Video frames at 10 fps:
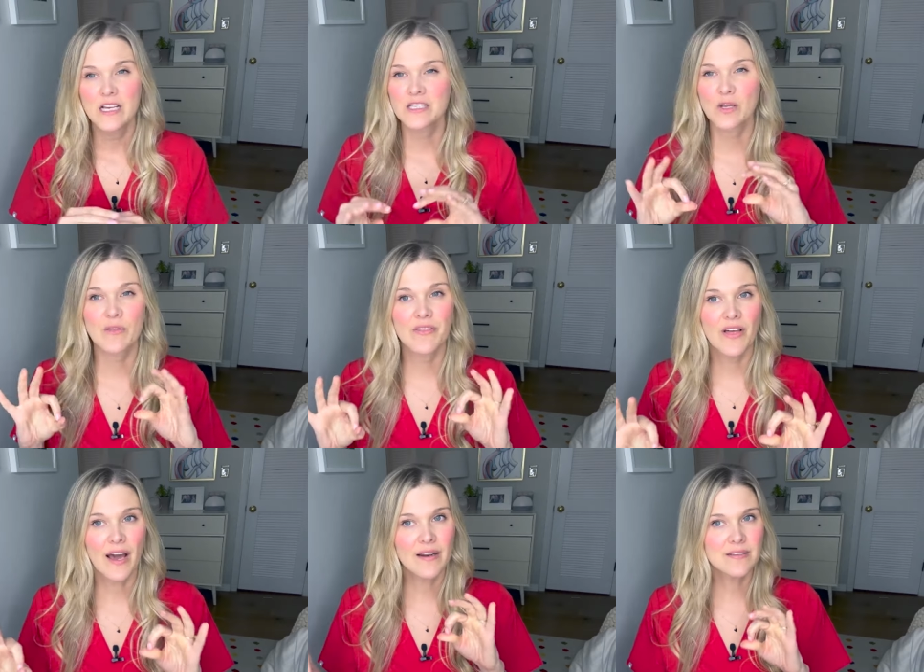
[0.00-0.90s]
So,
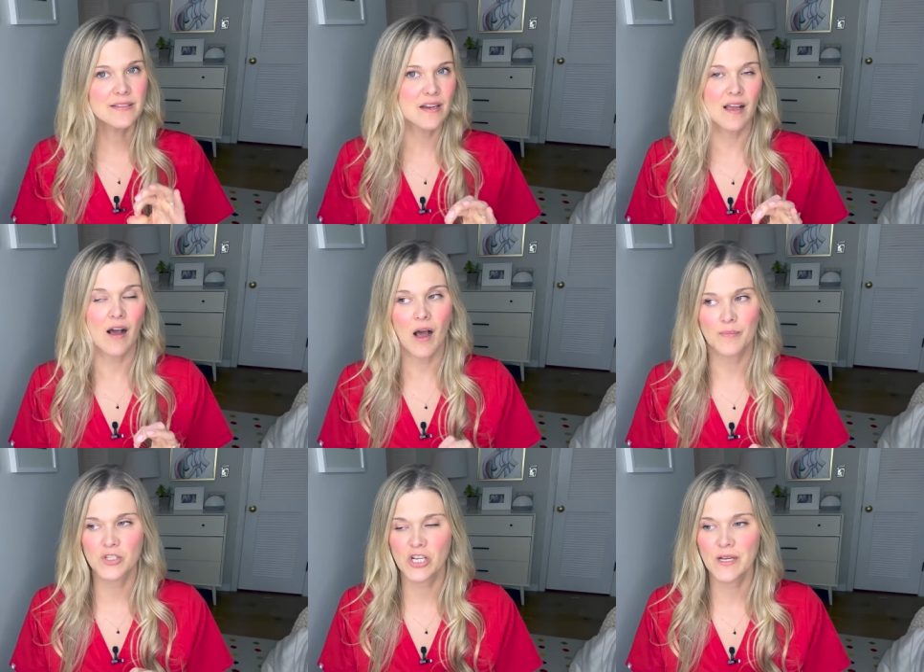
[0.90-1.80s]
that is an
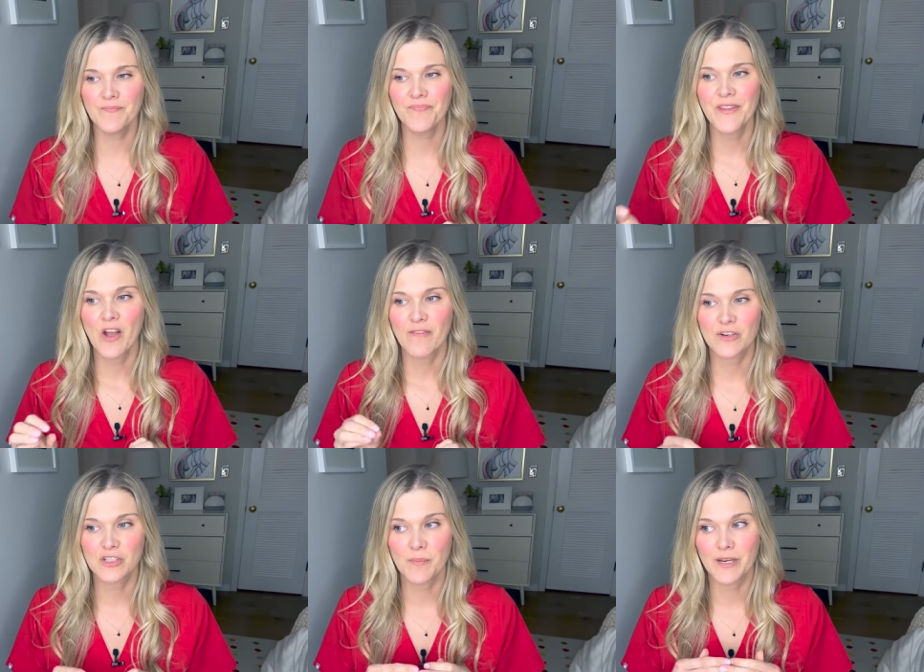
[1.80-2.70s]
option for
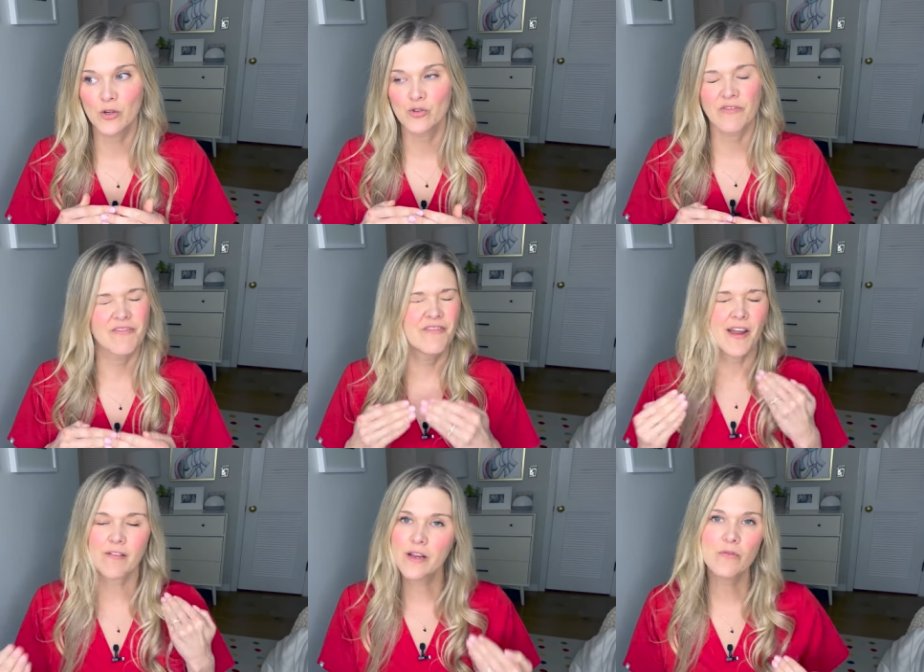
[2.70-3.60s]
somebody who's
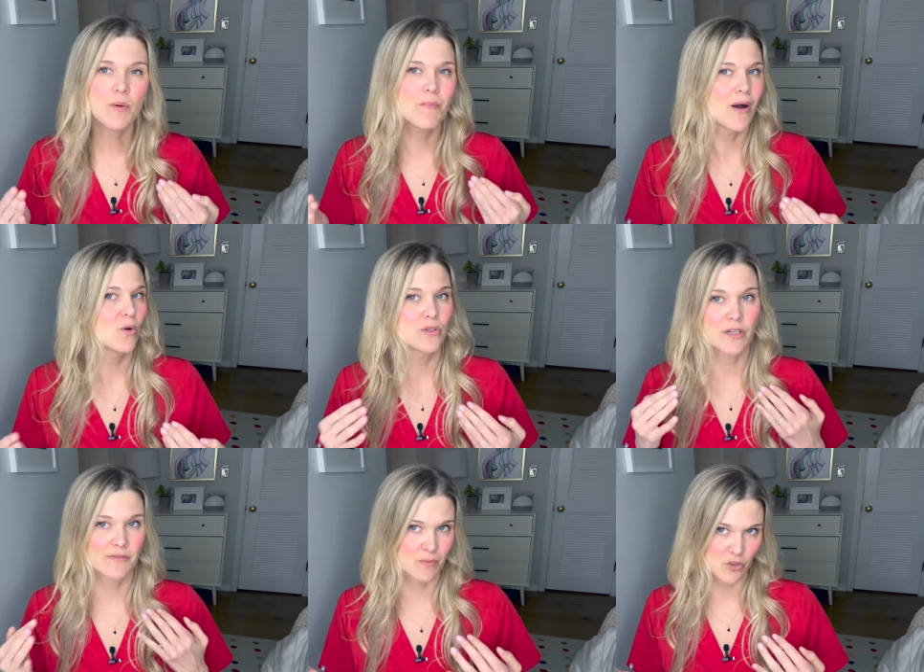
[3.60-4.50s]
very remote
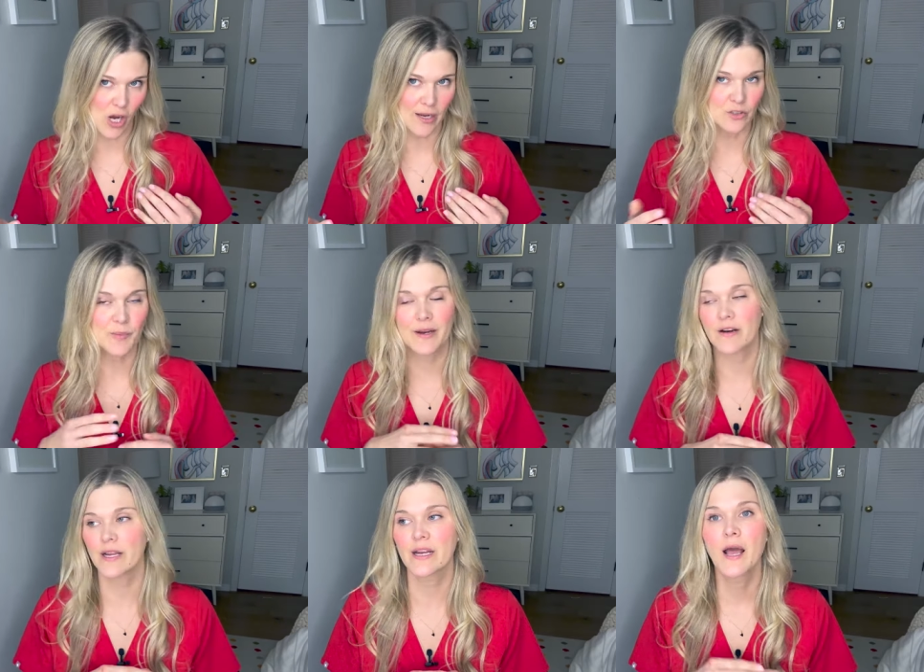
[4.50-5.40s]
from
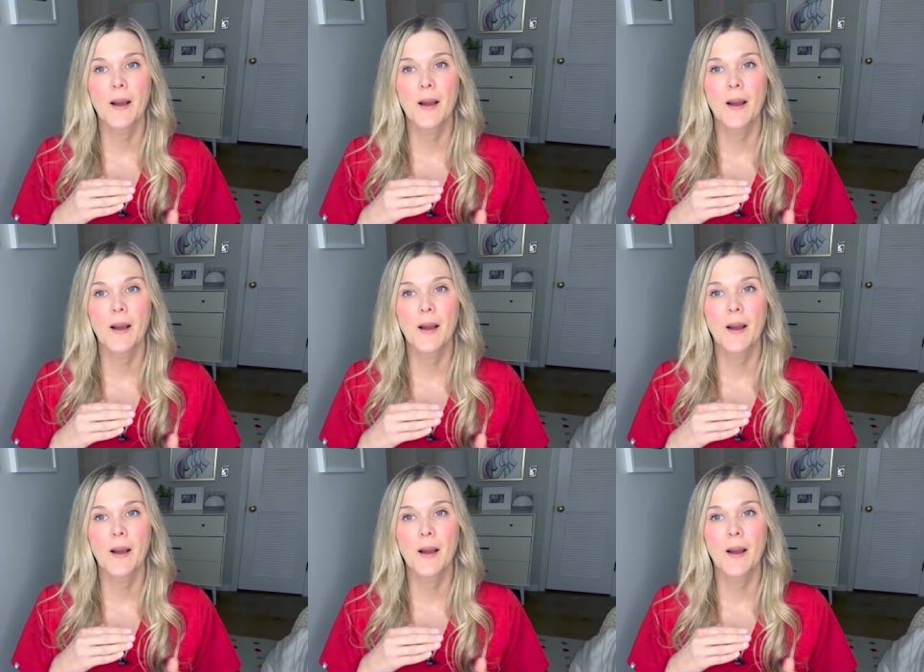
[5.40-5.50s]
childbearing.